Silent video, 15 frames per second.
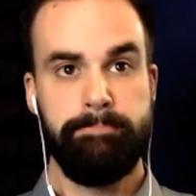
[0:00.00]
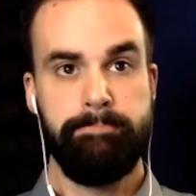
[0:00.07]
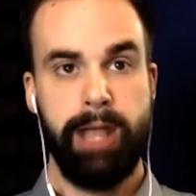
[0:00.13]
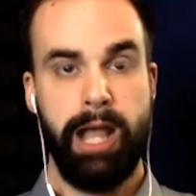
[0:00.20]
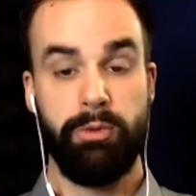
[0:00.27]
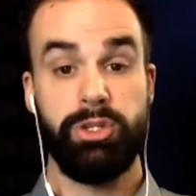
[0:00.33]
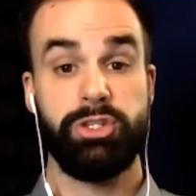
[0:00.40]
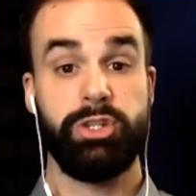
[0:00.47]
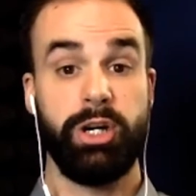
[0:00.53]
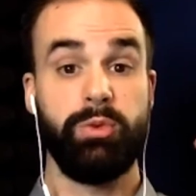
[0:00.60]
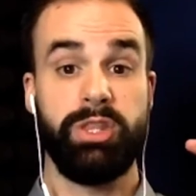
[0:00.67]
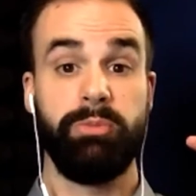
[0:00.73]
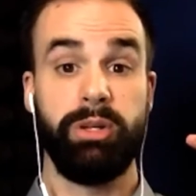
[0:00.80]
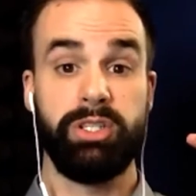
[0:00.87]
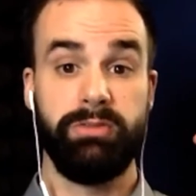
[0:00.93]
I would start with
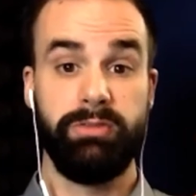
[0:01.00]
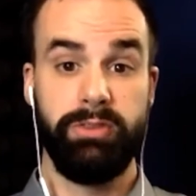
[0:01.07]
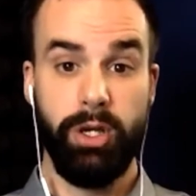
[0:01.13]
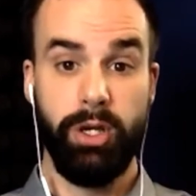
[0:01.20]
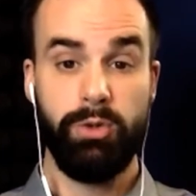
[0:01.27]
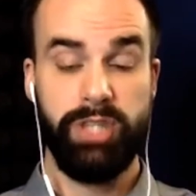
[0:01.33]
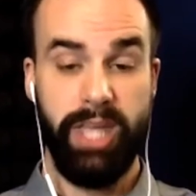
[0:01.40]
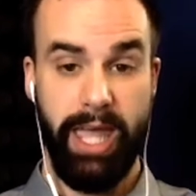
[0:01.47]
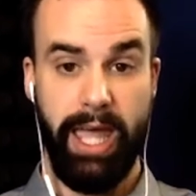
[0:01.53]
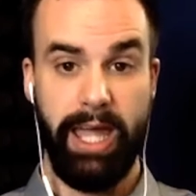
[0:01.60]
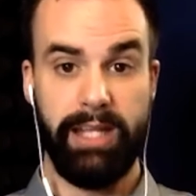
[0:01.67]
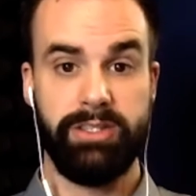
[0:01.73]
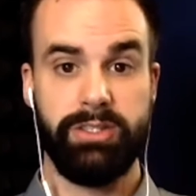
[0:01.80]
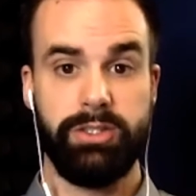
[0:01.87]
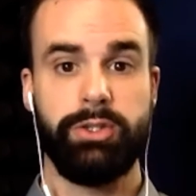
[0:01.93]
a bunch of those
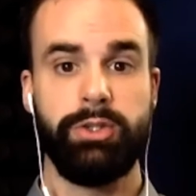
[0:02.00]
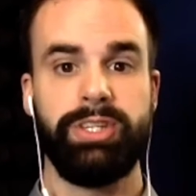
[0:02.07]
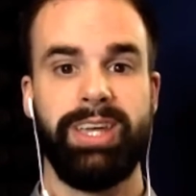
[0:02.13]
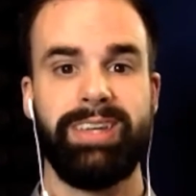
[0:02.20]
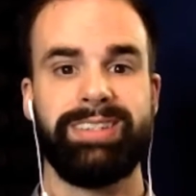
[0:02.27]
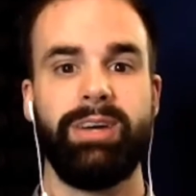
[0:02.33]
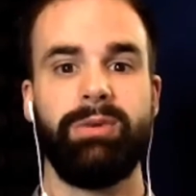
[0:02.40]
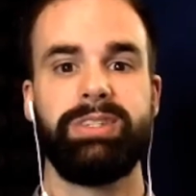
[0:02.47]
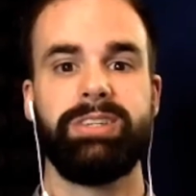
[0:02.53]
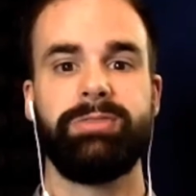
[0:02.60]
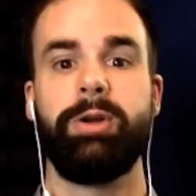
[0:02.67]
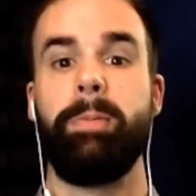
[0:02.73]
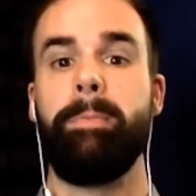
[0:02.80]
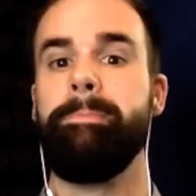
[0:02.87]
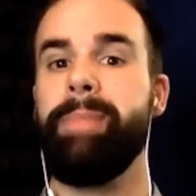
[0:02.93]
ads to test out
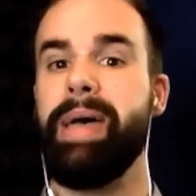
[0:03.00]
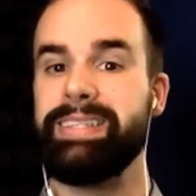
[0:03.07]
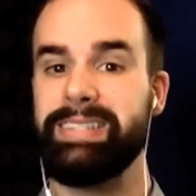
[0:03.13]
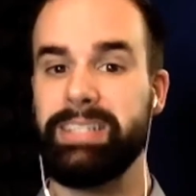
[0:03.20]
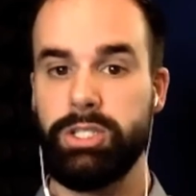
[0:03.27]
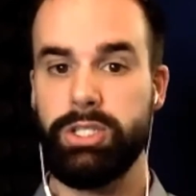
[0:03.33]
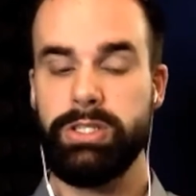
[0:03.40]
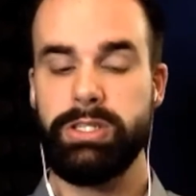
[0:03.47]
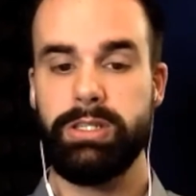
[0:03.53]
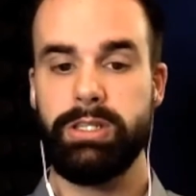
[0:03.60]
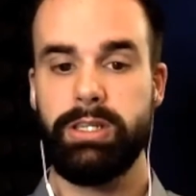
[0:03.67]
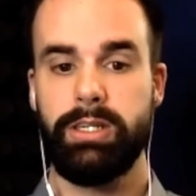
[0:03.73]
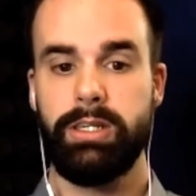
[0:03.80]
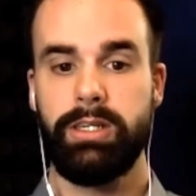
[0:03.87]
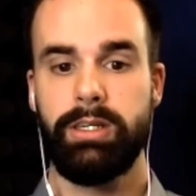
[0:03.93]
different messages
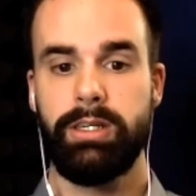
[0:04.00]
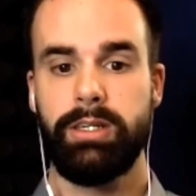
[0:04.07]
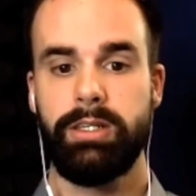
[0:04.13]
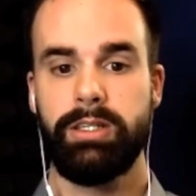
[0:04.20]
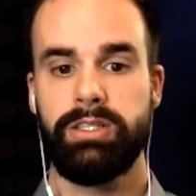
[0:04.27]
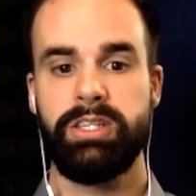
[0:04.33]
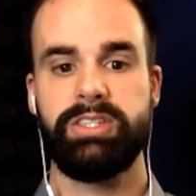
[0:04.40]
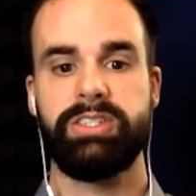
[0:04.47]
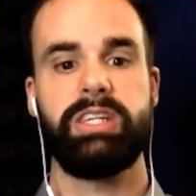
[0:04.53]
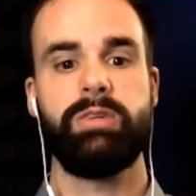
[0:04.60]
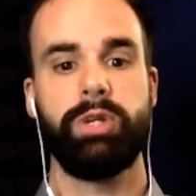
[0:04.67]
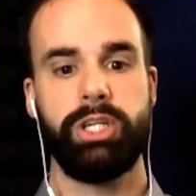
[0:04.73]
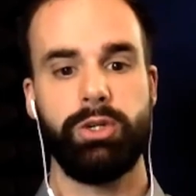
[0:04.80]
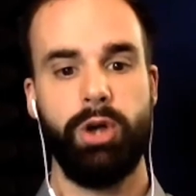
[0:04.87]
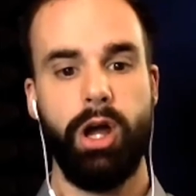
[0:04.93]
to see what
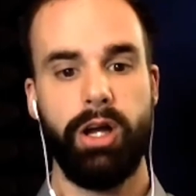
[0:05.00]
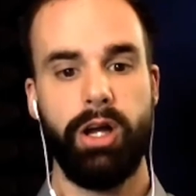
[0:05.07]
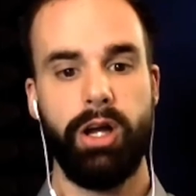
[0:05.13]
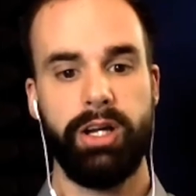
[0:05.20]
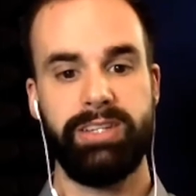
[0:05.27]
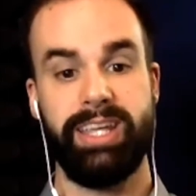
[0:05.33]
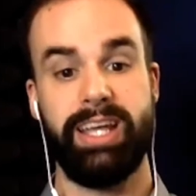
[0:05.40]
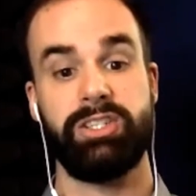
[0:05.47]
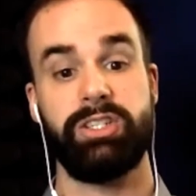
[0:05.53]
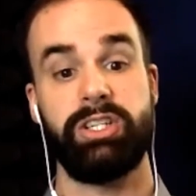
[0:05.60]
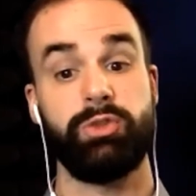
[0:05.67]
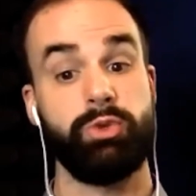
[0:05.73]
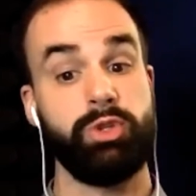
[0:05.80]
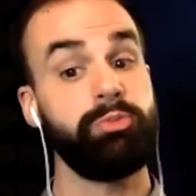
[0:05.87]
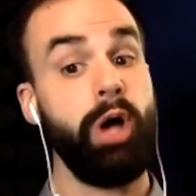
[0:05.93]
your audience actually
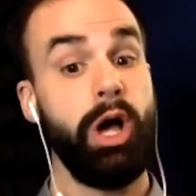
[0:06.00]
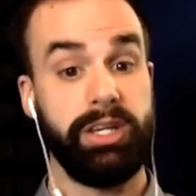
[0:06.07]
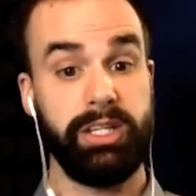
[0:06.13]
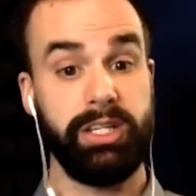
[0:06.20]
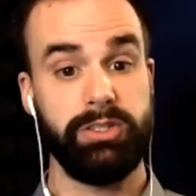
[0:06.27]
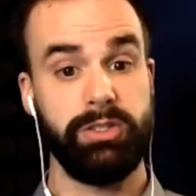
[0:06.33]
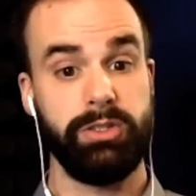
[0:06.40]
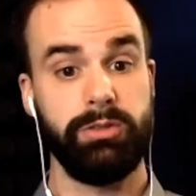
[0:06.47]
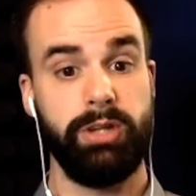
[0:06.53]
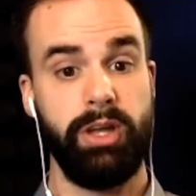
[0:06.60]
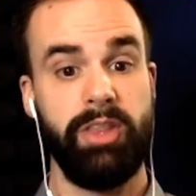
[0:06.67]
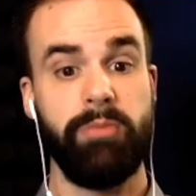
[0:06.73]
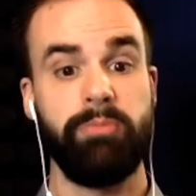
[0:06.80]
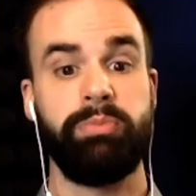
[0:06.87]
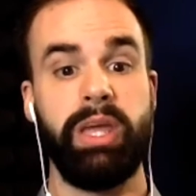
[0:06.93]
is responding to.
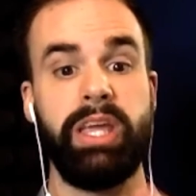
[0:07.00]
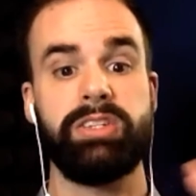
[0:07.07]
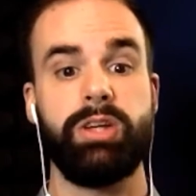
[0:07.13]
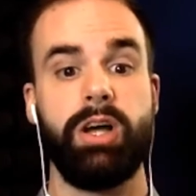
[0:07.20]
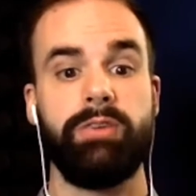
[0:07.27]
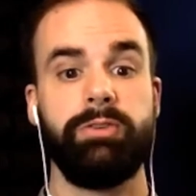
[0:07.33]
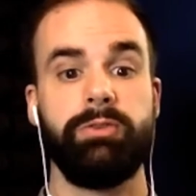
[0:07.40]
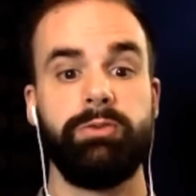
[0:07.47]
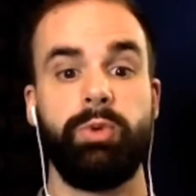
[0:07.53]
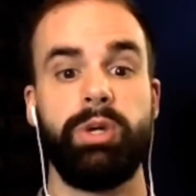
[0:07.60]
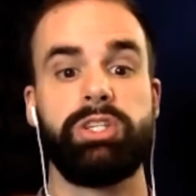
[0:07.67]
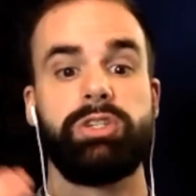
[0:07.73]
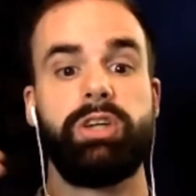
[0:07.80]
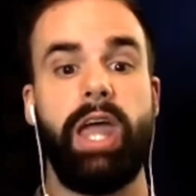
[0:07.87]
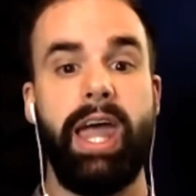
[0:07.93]
And then based off of
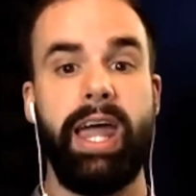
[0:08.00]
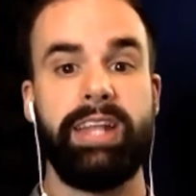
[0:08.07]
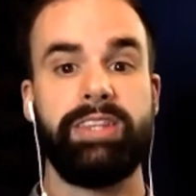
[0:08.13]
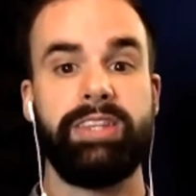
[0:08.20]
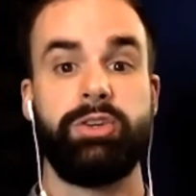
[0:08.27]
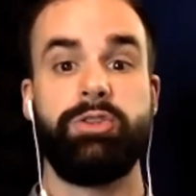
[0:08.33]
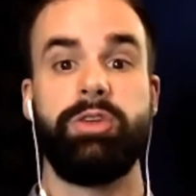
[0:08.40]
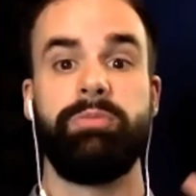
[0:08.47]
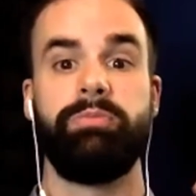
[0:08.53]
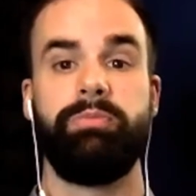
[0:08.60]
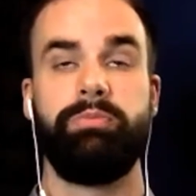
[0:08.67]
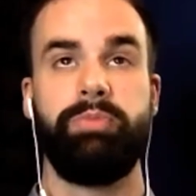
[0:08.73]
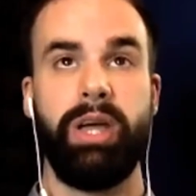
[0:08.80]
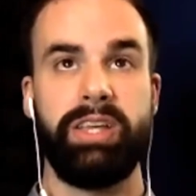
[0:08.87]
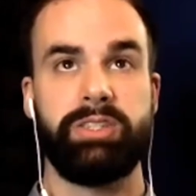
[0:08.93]
which ads are the
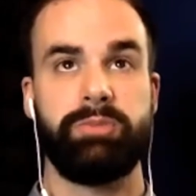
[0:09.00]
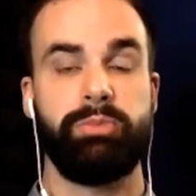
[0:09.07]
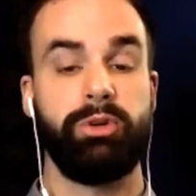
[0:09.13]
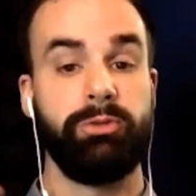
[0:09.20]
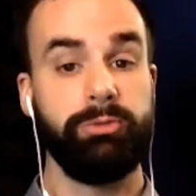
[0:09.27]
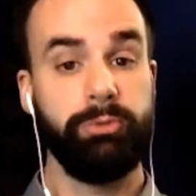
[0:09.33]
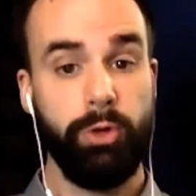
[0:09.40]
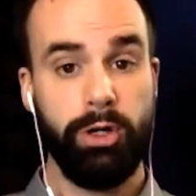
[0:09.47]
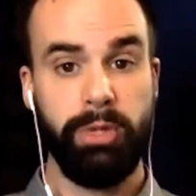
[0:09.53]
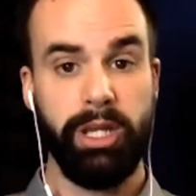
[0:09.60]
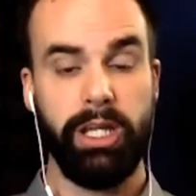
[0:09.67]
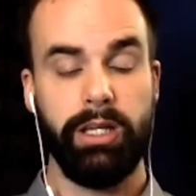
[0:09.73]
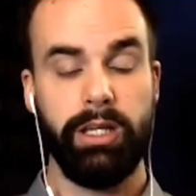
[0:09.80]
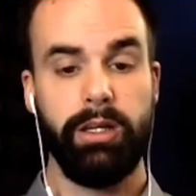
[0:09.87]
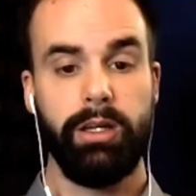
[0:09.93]
best
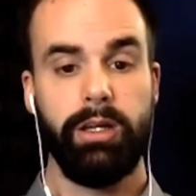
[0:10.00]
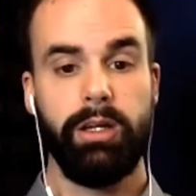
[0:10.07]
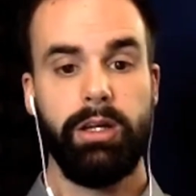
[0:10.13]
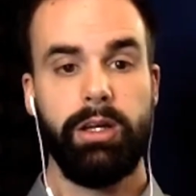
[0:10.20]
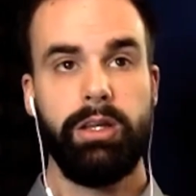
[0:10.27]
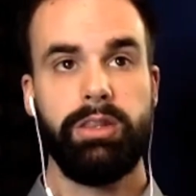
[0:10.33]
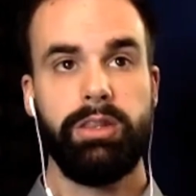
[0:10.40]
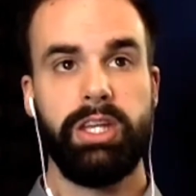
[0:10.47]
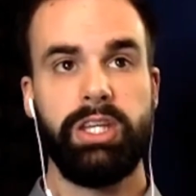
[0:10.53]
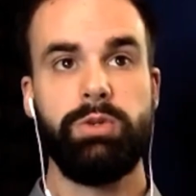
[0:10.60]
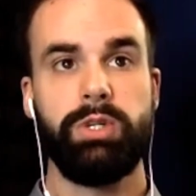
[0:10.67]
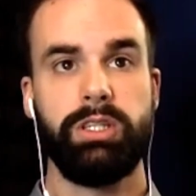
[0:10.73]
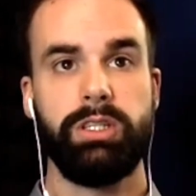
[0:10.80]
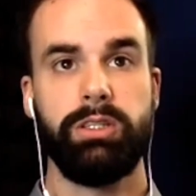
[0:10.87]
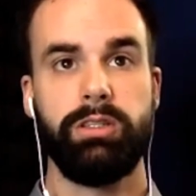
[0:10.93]
performing, then you
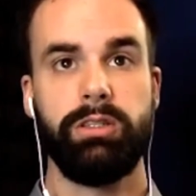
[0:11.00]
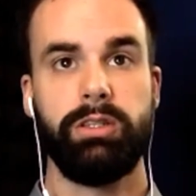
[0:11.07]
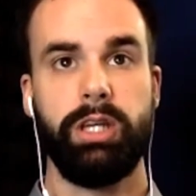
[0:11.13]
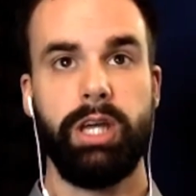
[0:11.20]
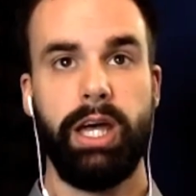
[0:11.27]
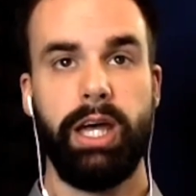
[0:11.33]
can